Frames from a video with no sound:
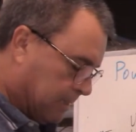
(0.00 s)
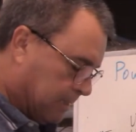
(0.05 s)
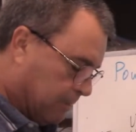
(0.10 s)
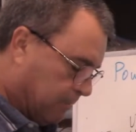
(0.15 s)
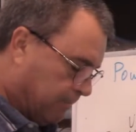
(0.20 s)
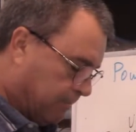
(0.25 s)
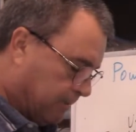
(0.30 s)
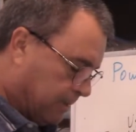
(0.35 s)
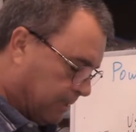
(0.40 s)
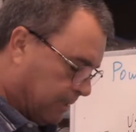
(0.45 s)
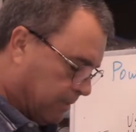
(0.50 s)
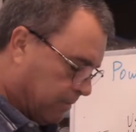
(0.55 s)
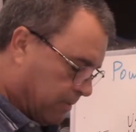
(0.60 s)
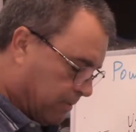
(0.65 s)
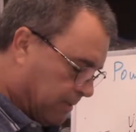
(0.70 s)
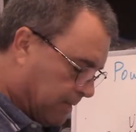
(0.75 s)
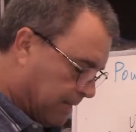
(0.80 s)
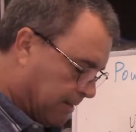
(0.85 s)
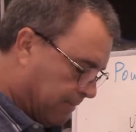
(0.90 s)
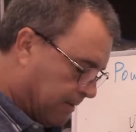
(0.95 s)
hopefully you
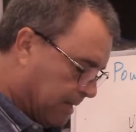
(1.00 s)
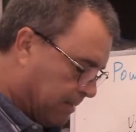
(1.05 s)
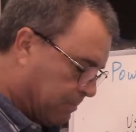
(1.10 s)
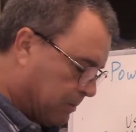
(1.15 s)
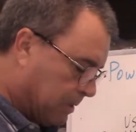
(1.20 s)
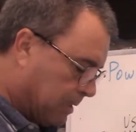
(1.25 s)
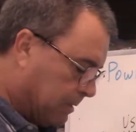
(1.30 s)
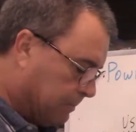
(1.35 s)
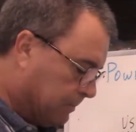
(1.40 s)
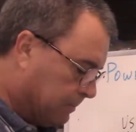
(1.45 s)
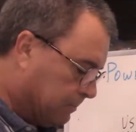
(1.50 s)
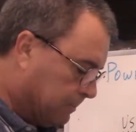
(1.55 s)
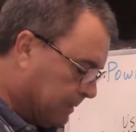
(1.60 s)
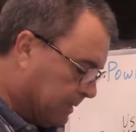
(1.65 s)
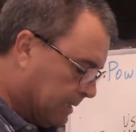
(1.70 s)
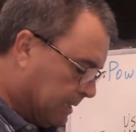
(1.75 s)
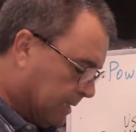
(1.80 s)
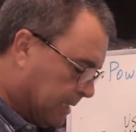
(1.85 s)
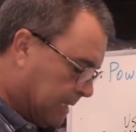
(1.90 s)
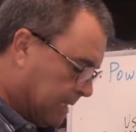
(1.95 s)
won't have that problem.
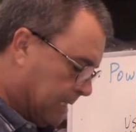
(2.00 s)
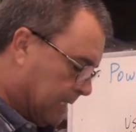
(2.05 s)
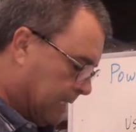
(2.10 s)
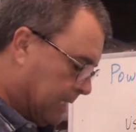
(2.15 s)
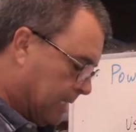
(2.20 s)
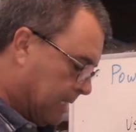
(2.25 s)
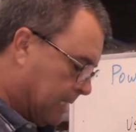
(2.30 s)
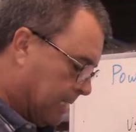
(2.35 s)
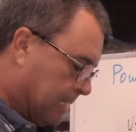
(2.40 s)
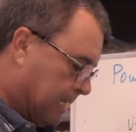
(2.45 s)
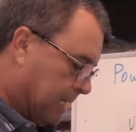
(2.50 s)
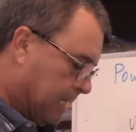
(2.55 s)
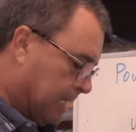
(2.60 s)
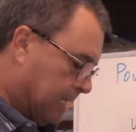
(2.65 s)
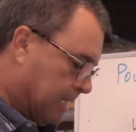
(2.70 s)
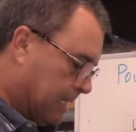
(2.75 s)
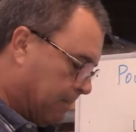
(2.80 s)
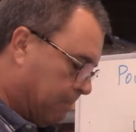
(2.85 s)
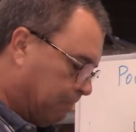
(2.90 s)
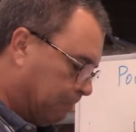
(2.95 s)

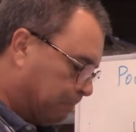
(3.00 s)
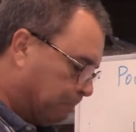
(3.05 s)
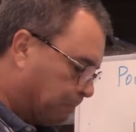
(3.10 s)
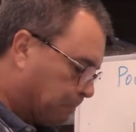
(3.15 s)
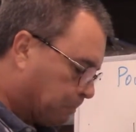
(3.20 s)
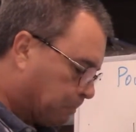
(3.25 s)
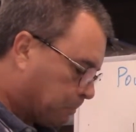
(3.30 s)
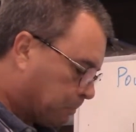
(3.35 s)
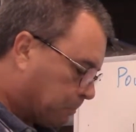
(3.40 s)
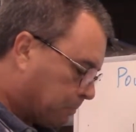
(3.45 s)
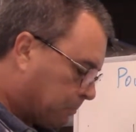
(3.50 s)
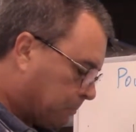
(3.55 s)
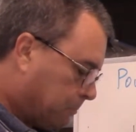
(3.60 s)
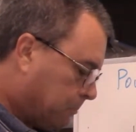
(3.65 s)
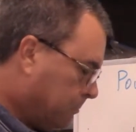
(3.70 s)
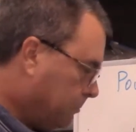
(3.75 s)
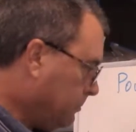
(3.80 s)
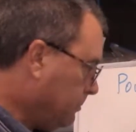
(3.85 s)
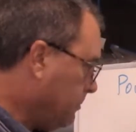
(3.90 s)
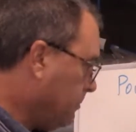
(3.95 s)
And
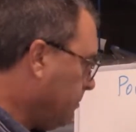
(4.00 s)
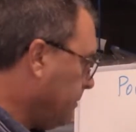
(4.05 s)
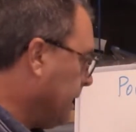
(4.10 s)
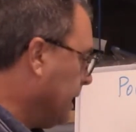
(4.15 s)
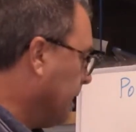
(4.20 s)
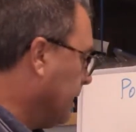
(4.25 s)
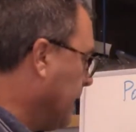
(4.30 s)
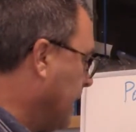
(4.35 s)
the